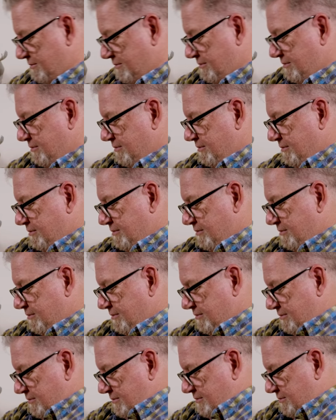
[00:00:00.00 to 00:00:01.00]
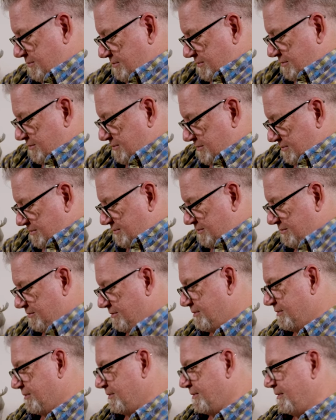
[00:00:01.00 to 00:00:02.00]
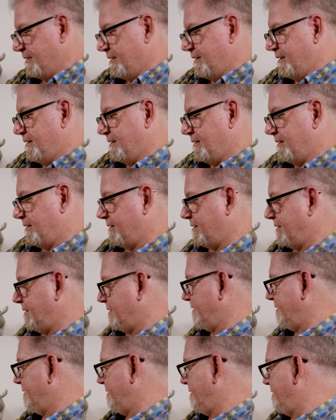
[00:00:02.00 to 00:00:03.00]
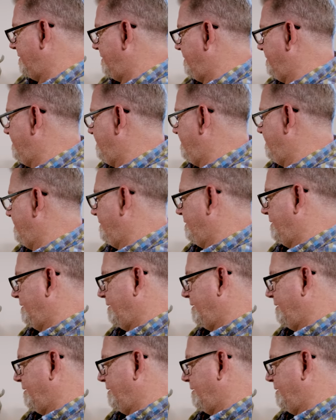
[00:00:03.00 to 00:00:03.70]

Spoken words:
(no one is talking)